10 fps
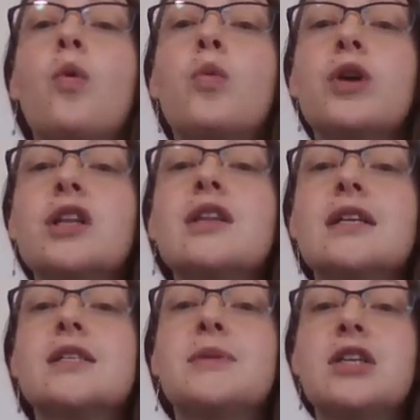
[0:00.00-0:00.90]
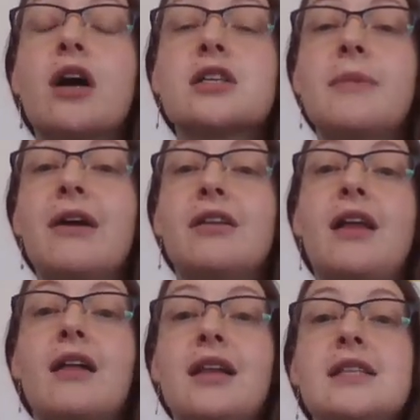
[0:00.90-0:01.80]
One of the things we talked about in
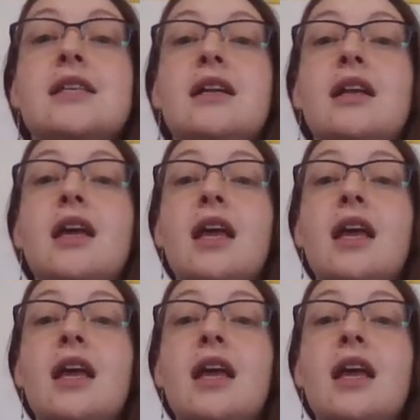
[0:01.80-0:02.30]
that lesson